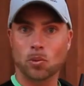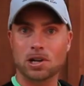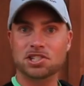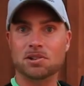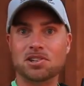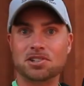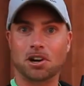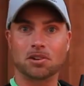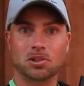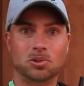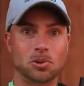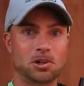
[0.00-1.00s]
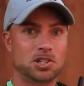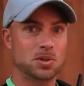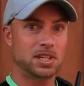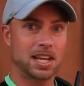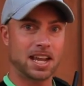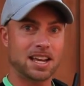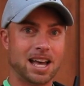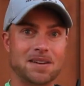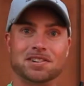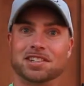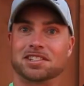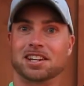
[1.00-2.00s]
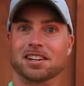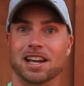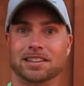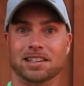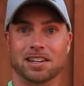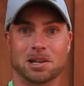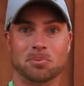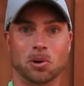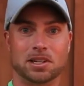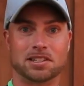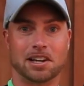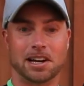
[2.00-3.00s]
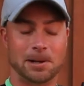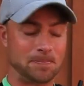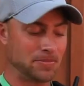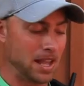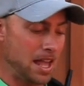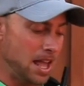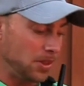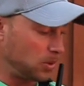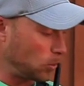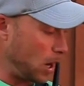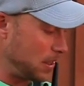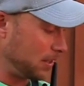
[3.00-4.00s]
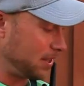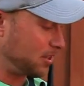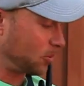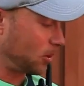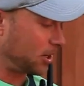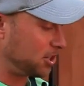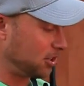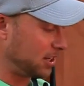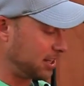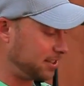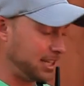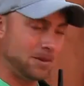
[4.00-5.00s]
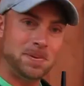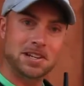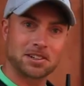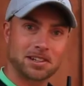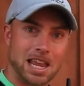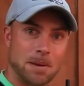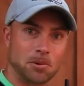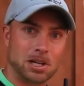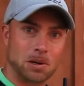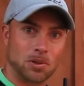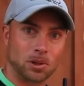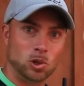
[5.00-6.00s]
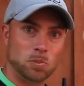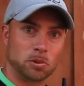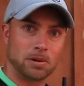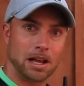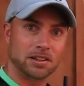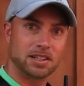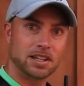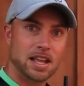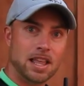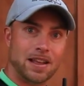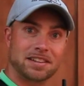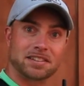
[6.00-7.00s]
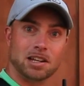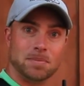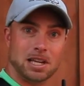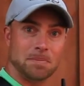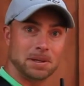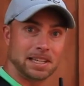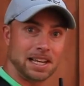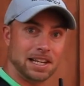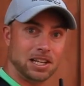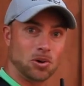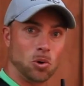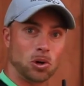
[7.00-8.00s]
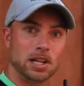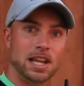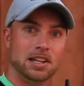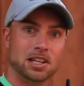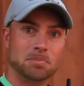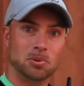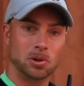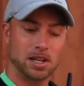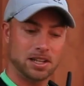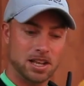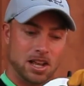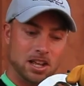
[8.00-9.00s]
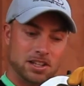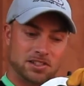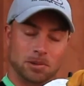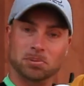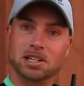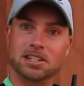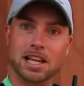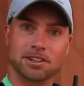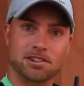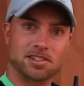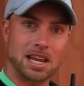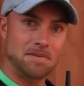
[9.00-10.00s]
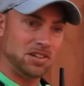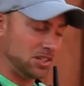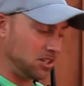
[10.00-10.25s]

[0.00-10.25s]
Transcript: once you start the course, you can't ever disconnect at any point in time. The way that this works, you're going to see a piece of cable here with a loop around it. That's going to be a beginning or an ending point. Simply take your safety